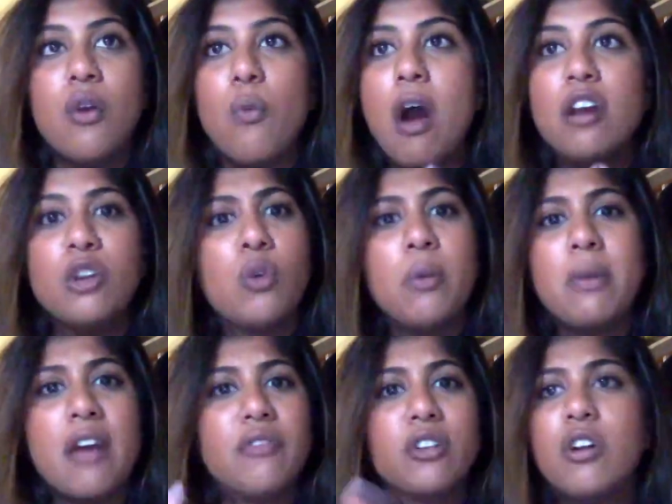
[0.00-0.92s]
Why do
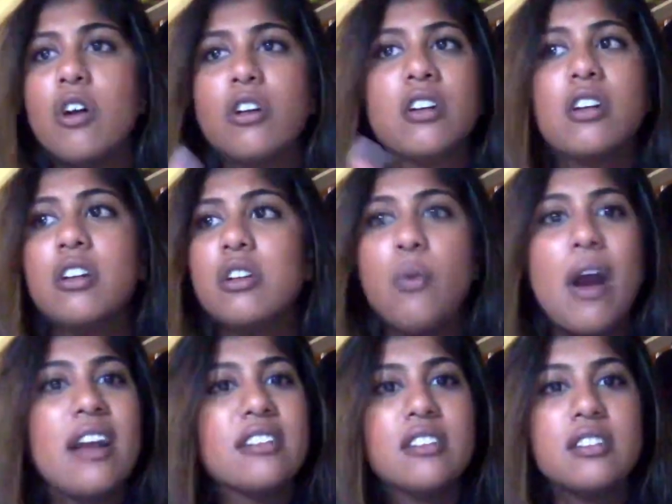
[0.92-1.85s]
women have to cook?
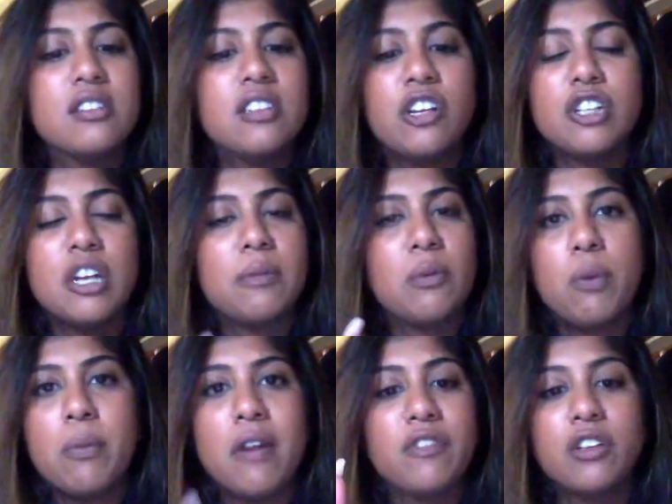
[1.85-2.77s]
Why is it stereotyped that
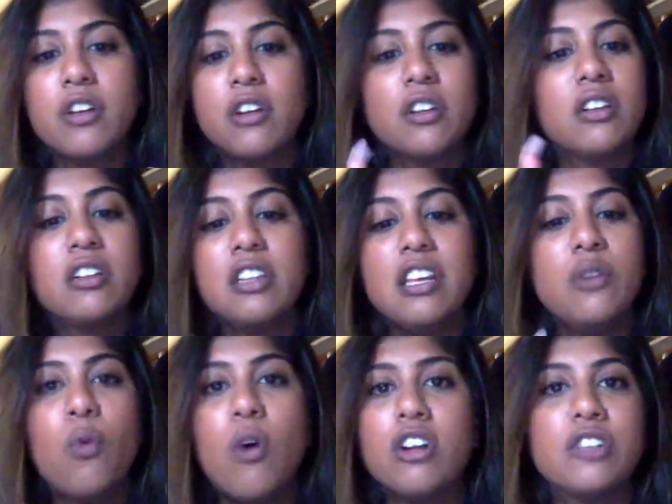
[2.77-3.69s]
women have to cook,
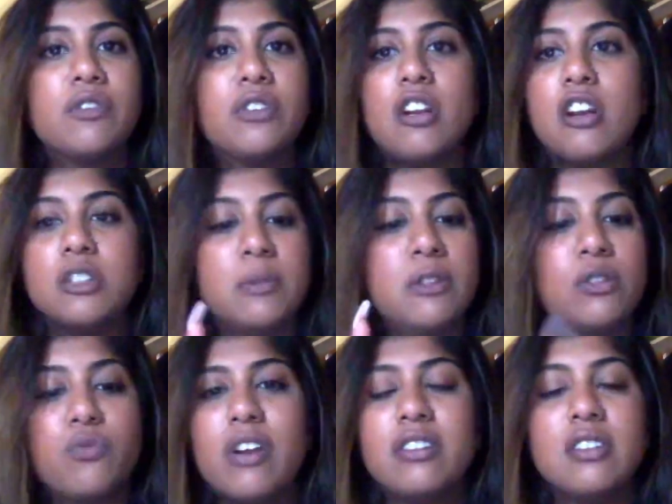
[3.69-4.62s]
clean, watch after their
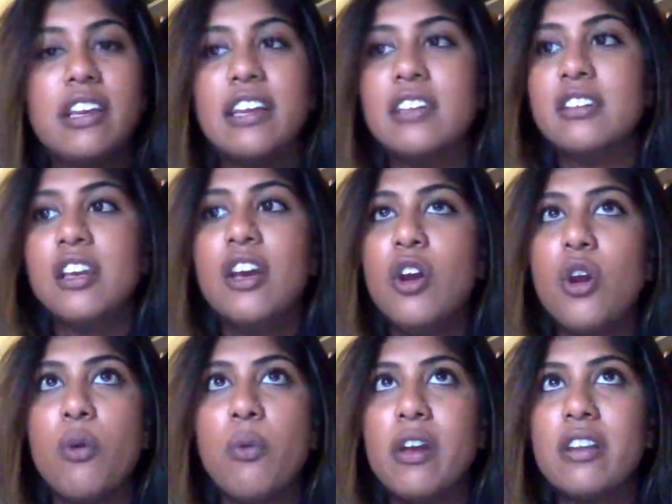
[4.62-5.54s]
husbands, raise the kids,
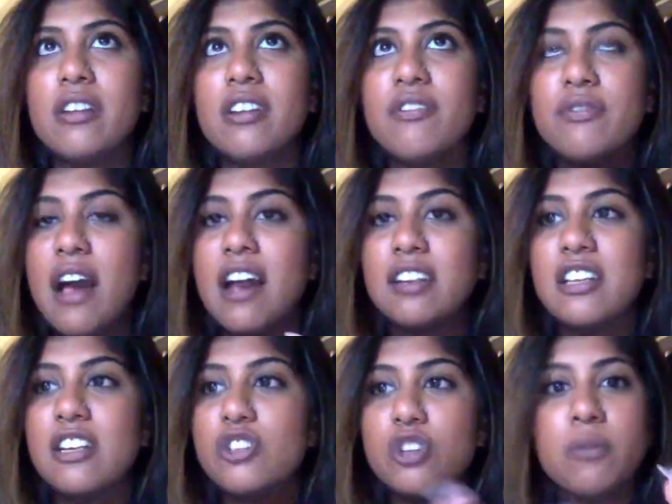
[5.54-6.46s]
when in fact
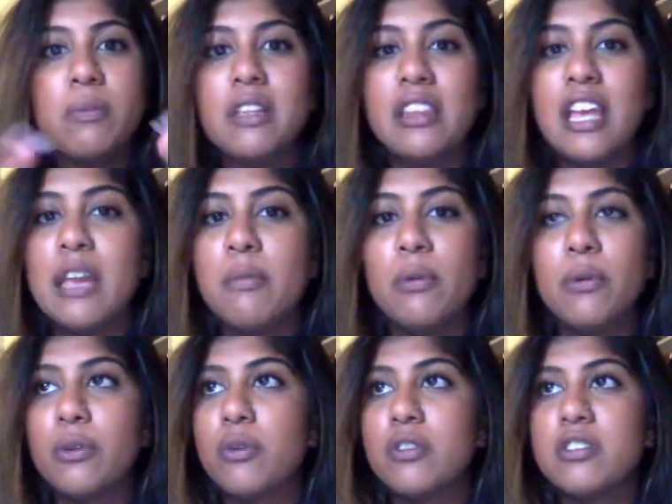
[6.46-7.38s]
they shouldn't be
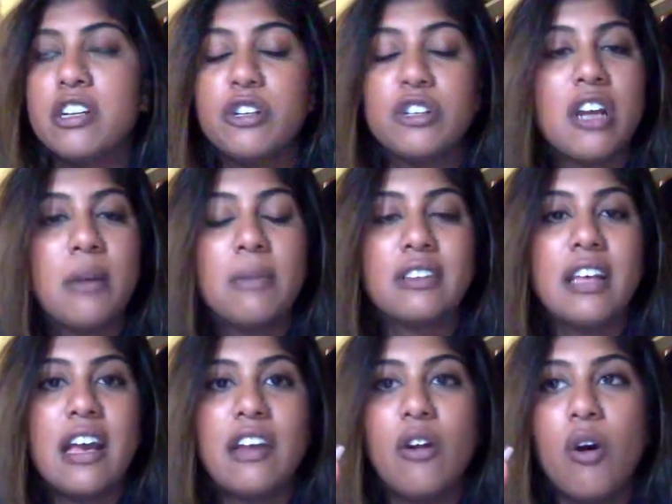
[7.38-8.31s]
labeled or stereotyped like
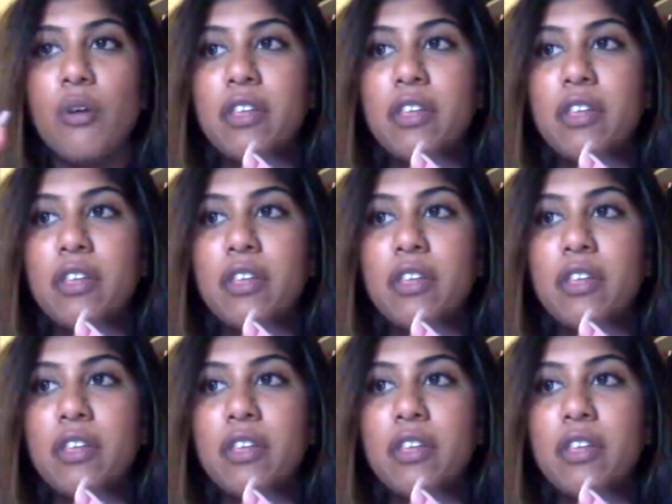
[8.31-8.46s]
that at all?